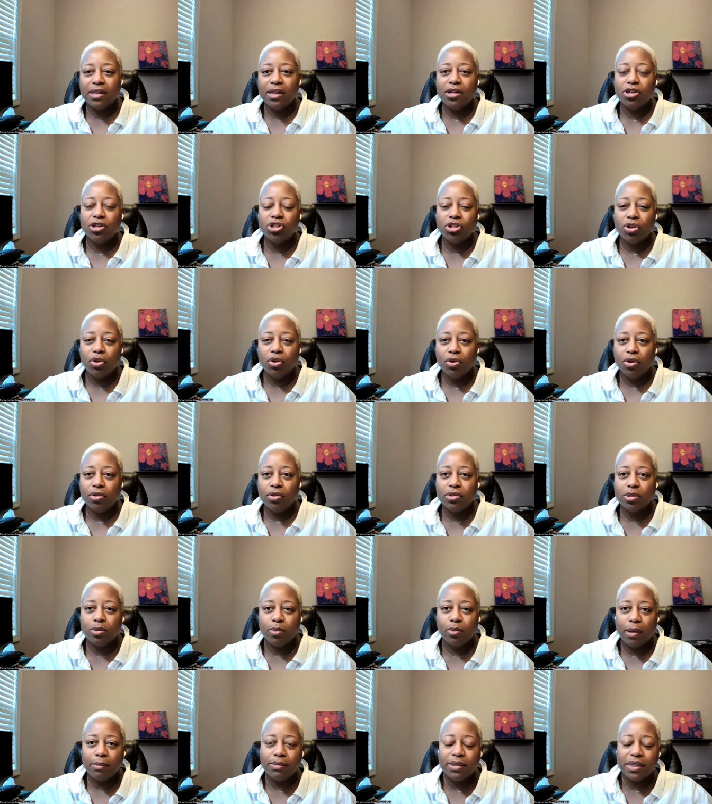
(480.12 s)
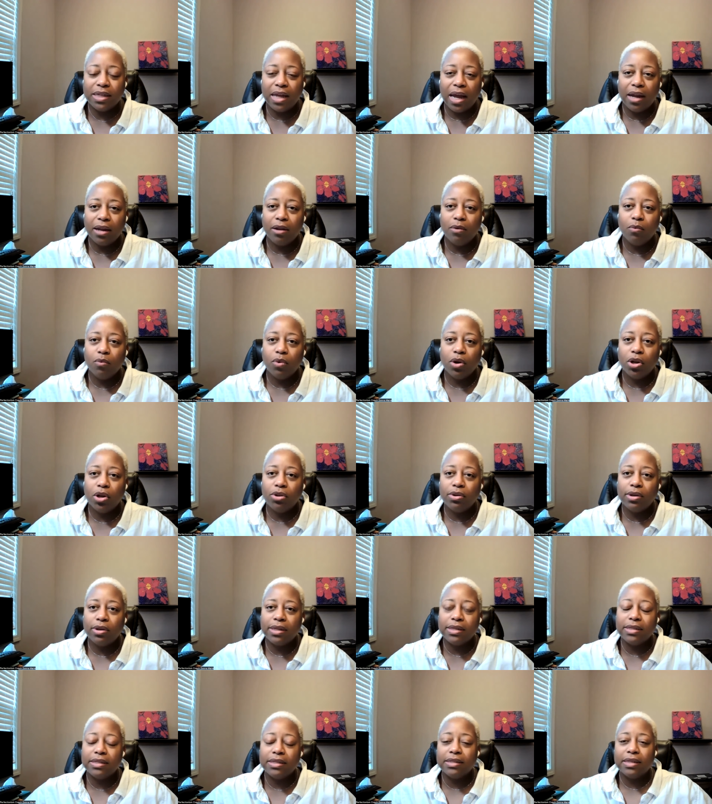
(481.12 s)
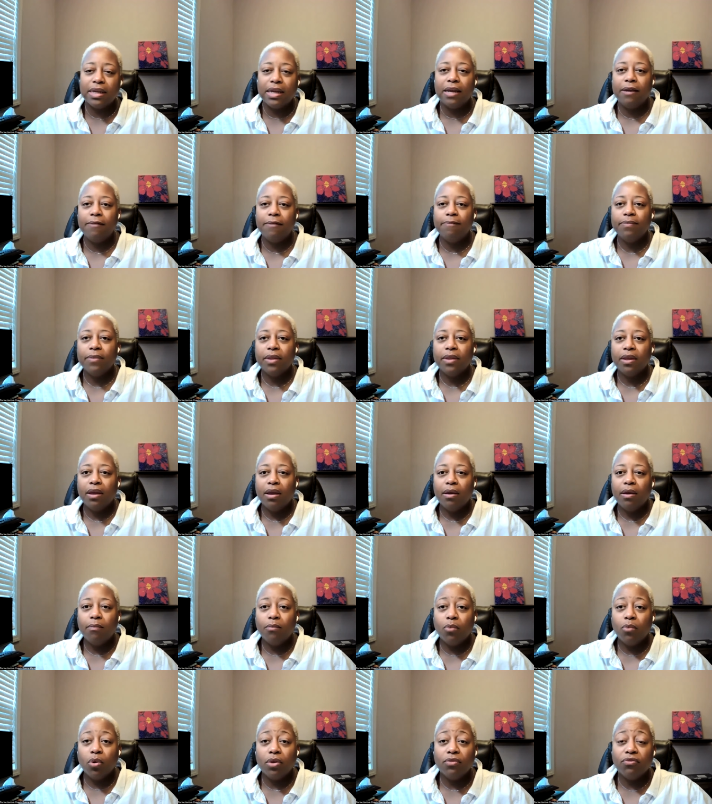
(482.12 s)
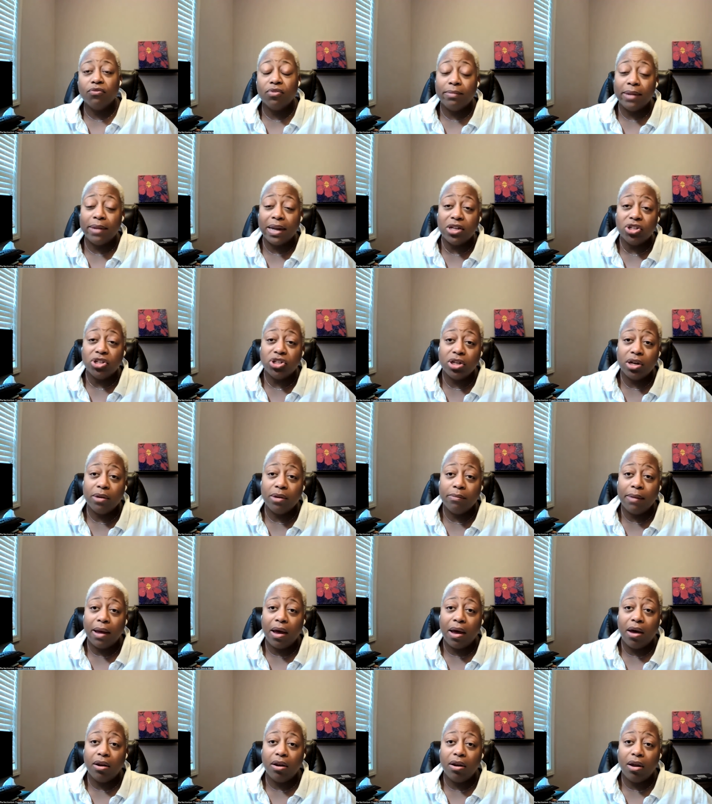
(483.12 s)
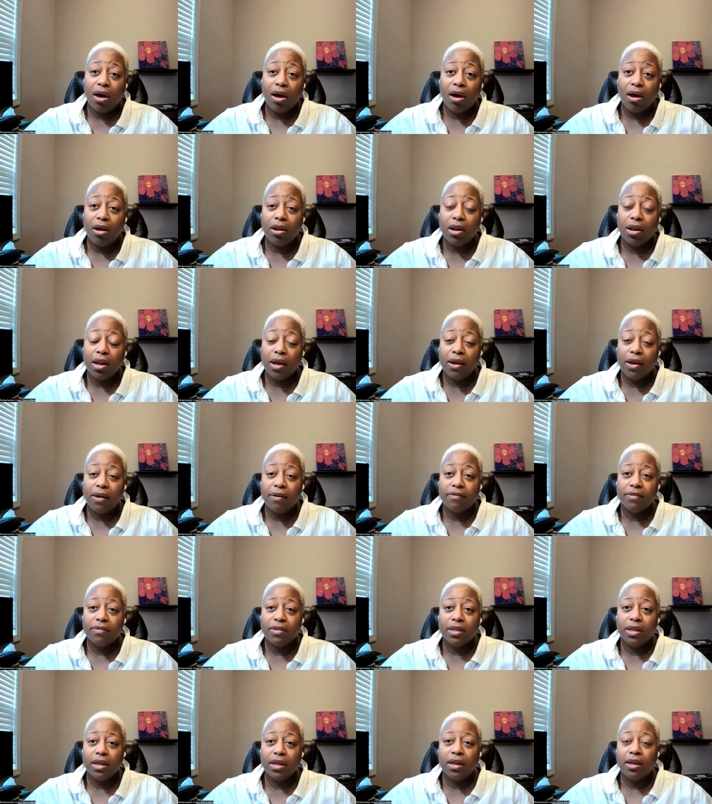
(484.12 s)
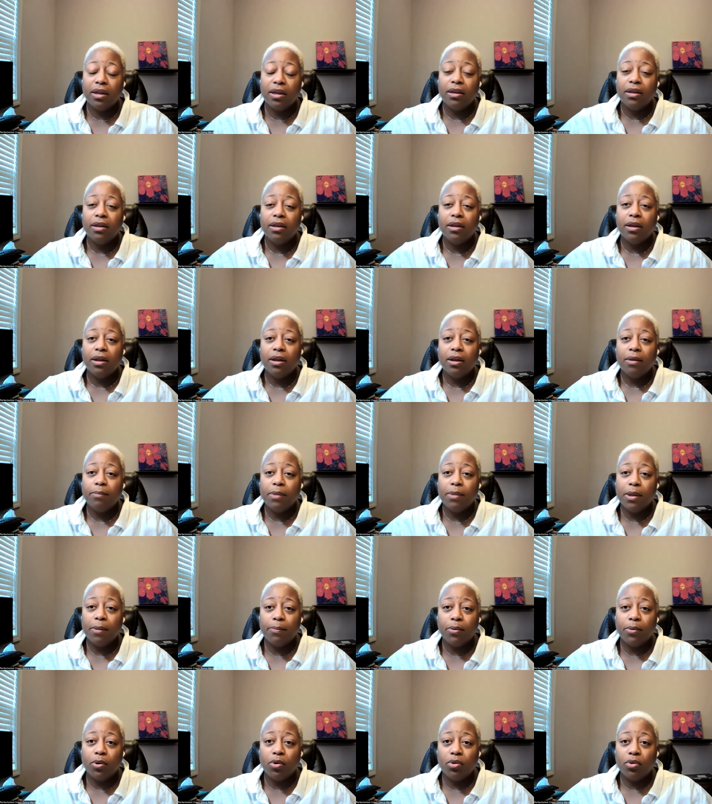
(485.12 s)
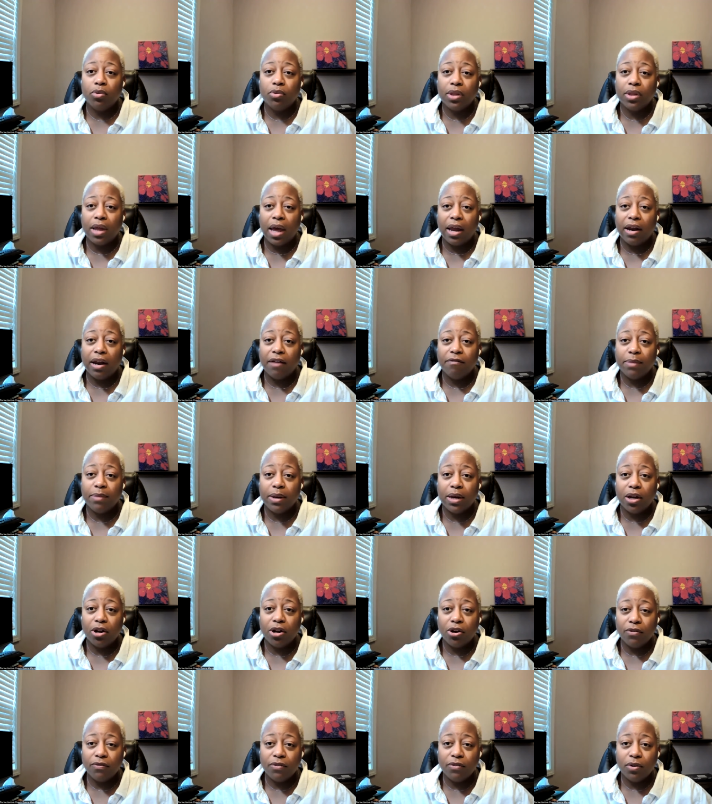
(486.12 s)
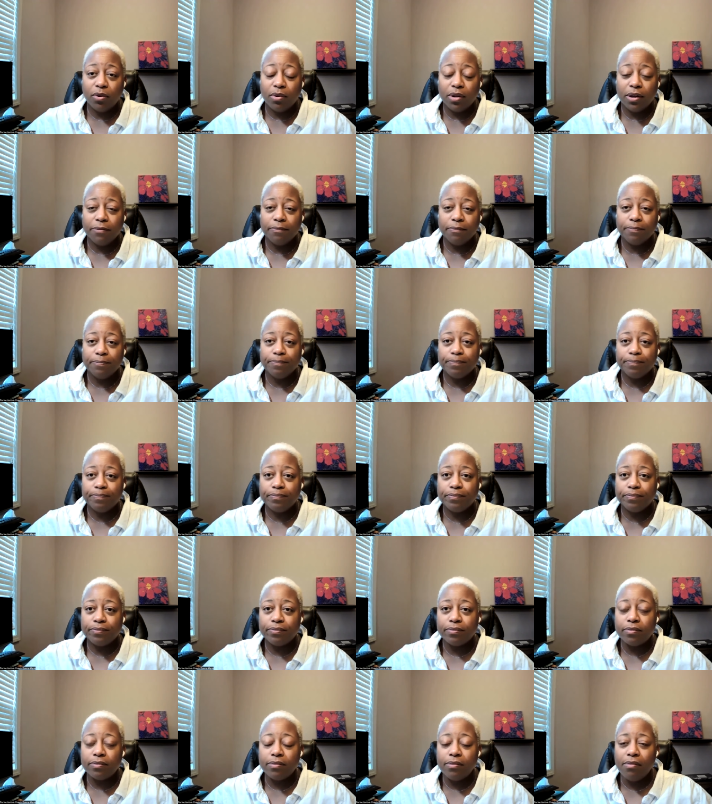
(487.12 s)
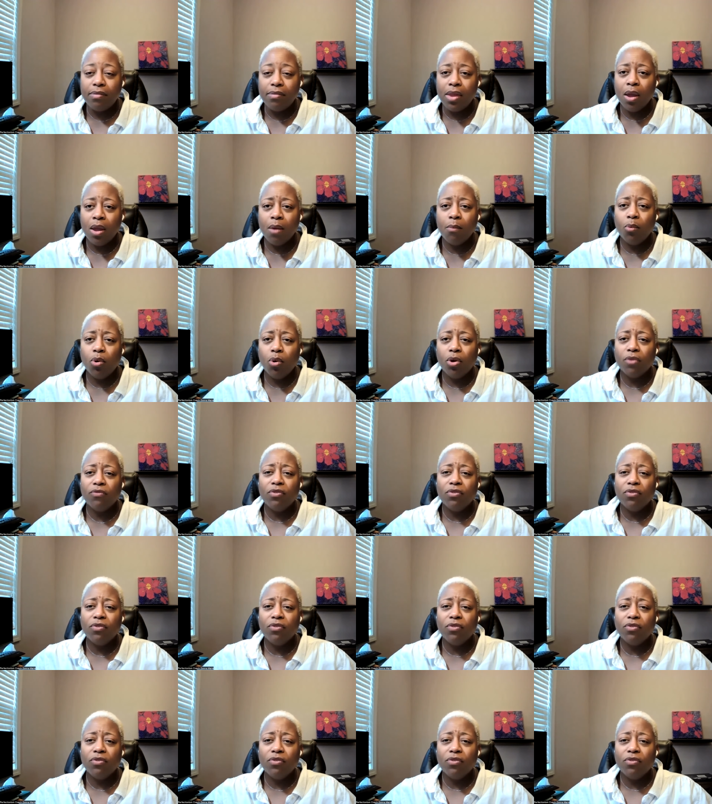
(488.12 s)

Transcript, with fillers: the show notes website where you can see more information about all of the people that I've been interviewing, more